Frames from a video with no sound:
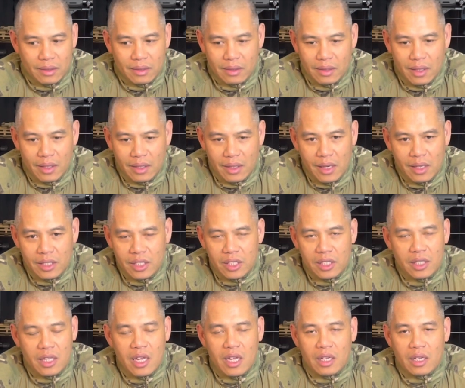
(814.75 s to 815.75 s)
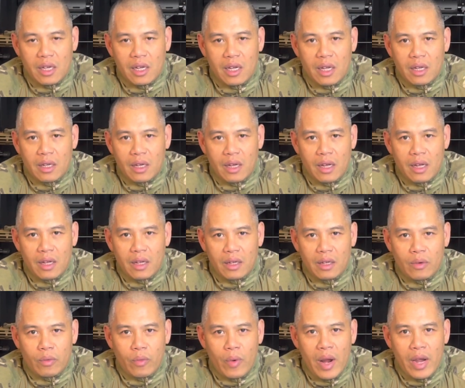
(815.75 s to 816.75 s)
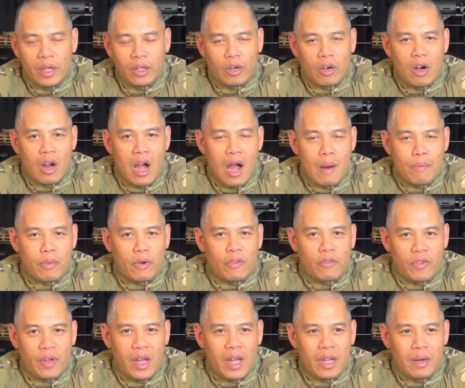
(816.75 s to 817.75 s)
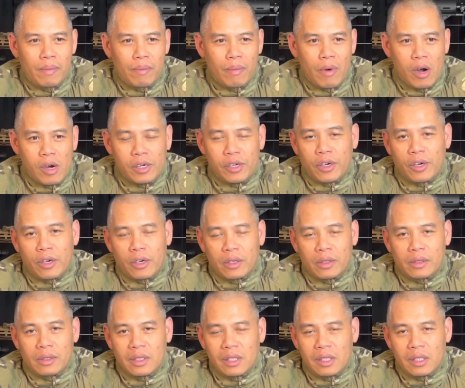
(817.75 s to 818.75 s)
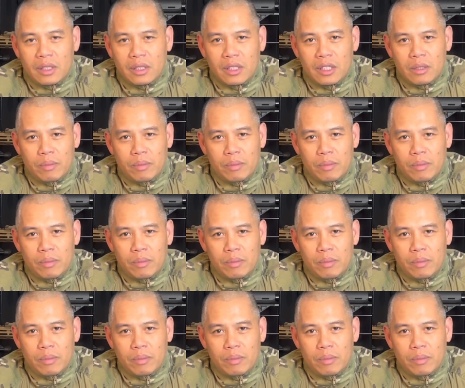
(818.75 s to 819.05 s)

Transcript: I just think a regular hopper-fed marker is